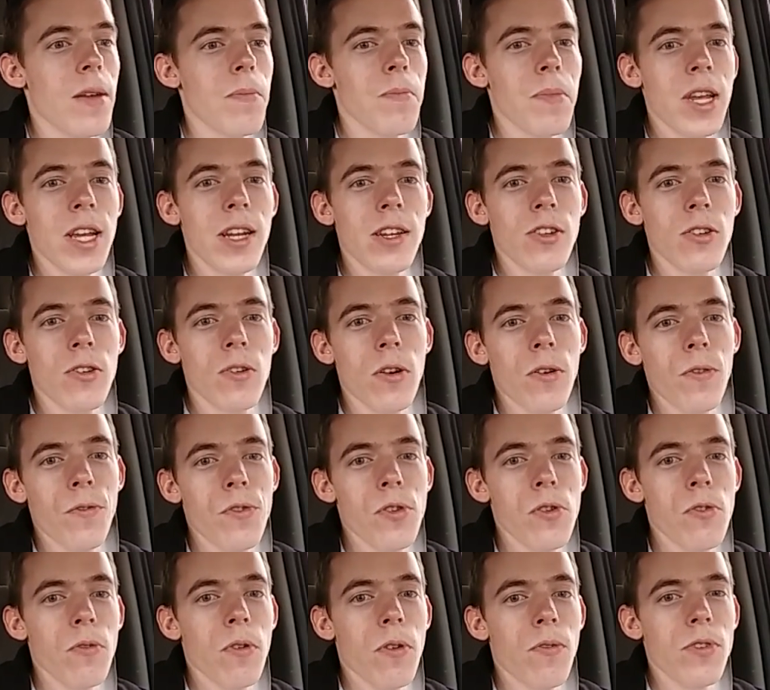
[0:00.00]
I may do a
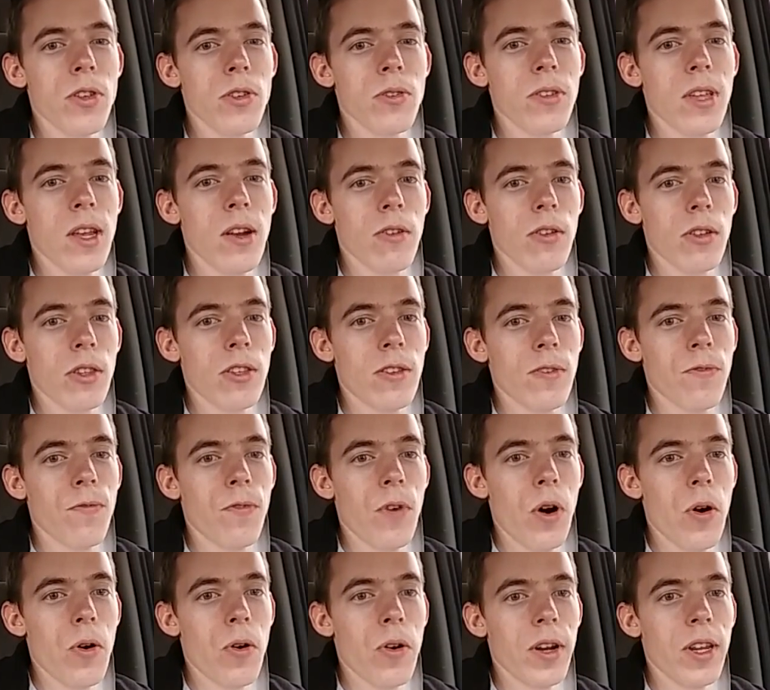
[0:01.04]
few reviews here on this
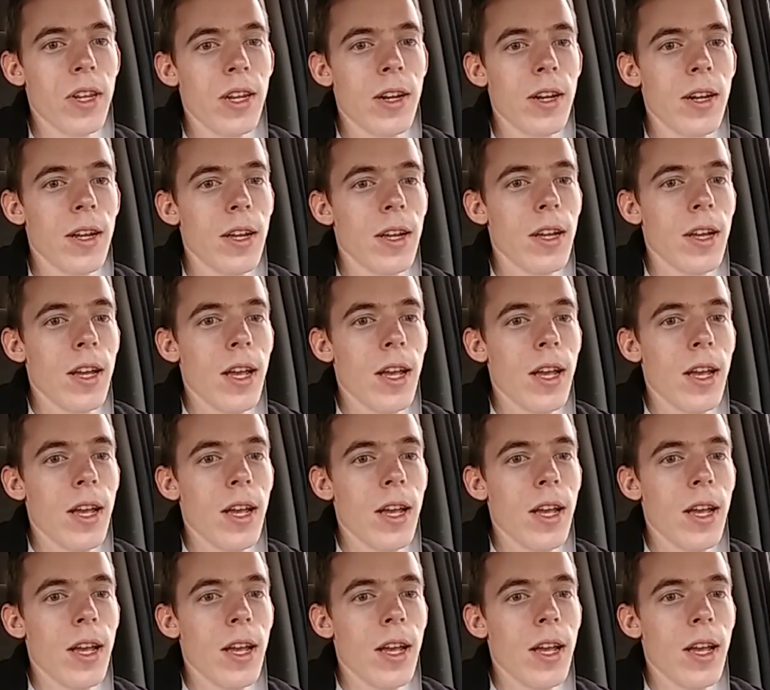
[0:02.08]
phone and